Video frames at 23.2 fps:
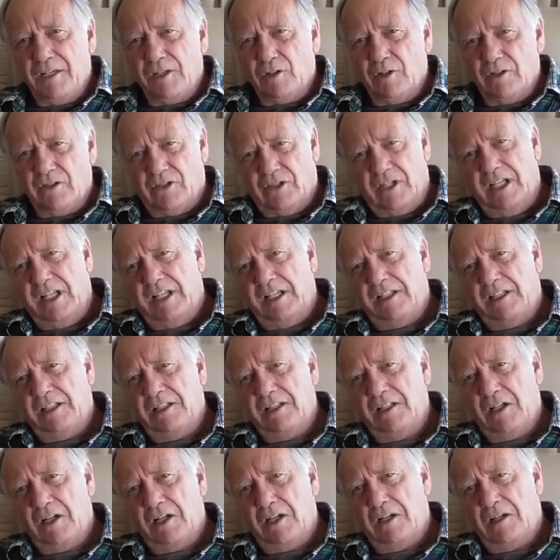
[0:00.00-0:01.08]

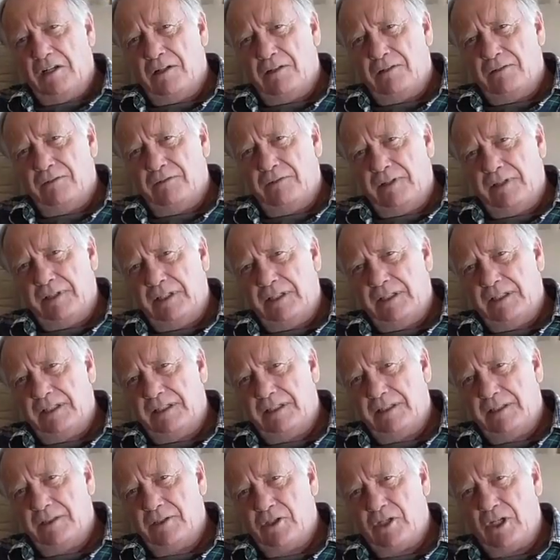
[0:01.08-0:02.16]
Christine of
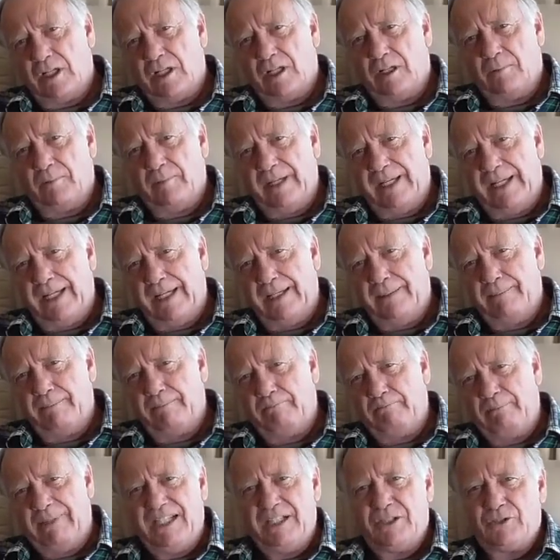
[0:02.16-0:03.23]
Shuttle Bay
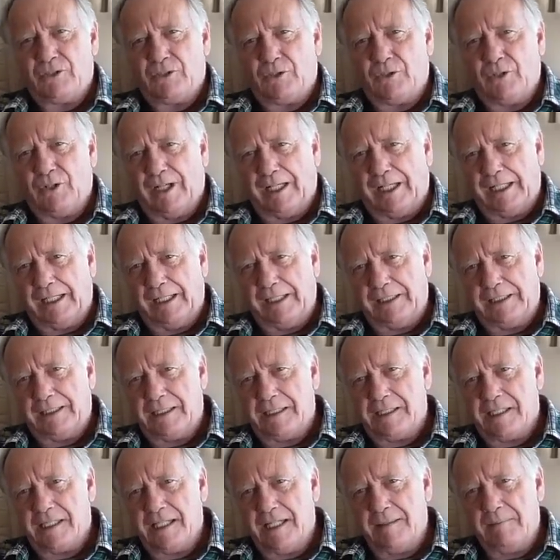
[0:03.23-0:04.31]
Beach
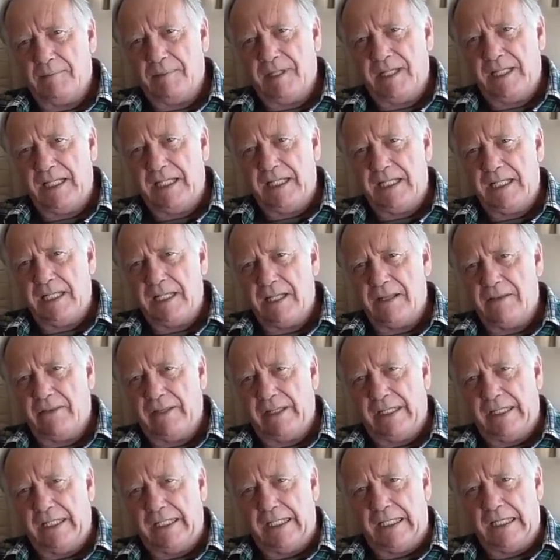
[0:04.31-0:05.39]
Cricket sent me
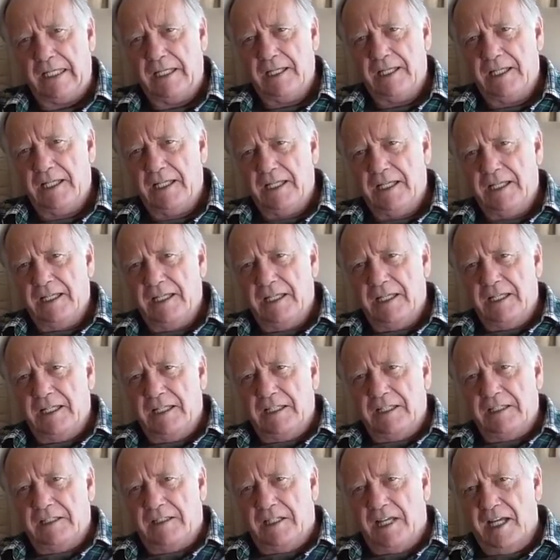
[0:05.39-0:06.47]
the
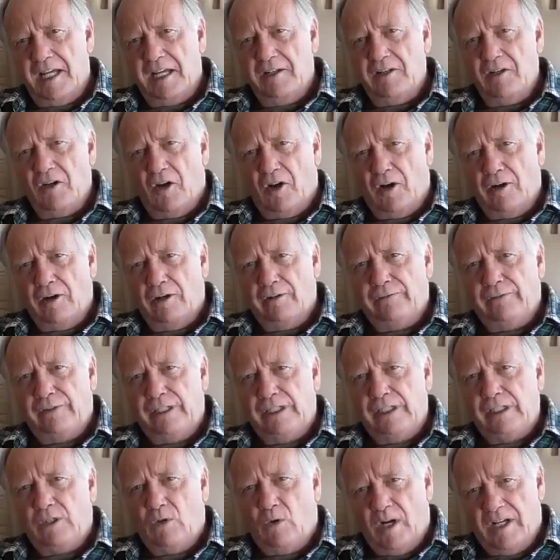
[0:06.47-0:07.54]
ten R
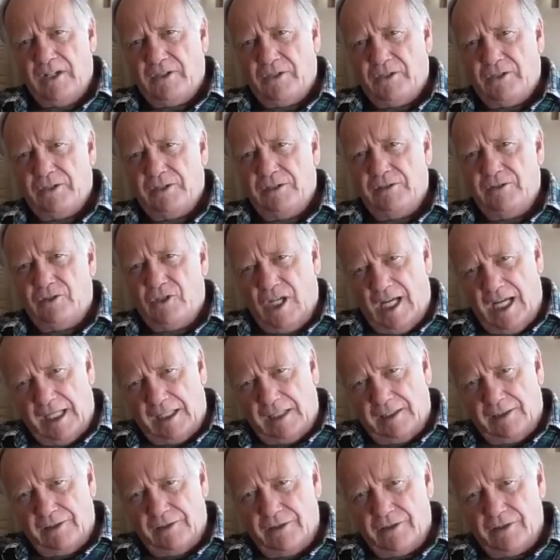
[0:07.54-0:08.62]
V question
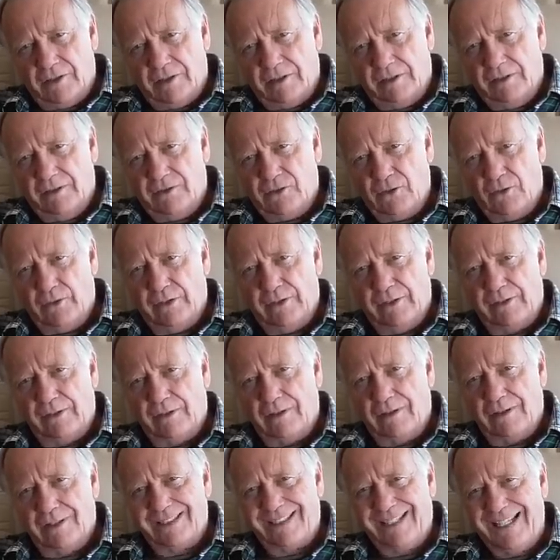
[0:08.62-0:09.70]
challenge. So there
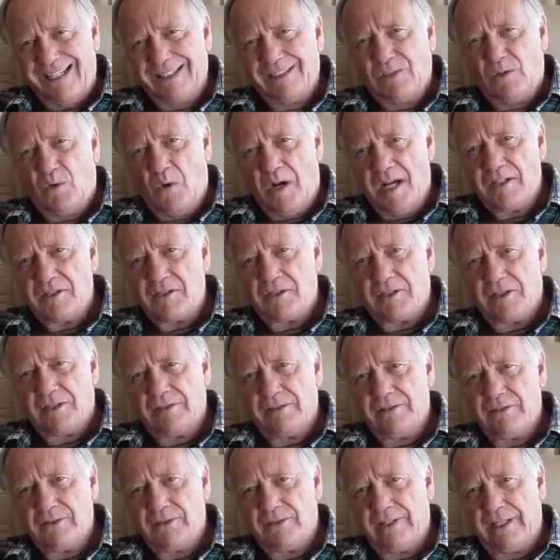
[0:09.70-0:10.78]
are ten
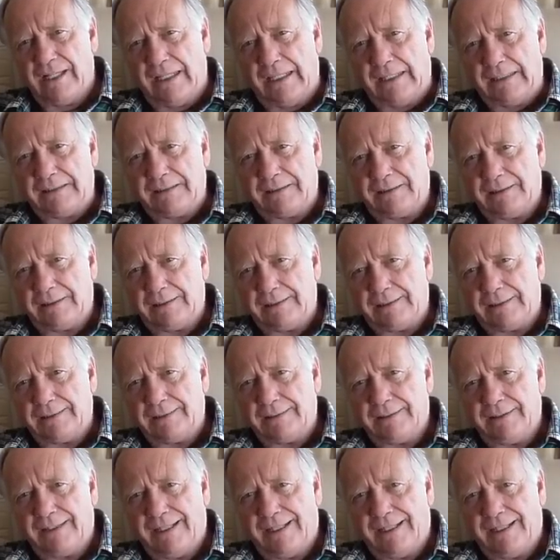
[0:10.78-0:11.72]
questions that uh,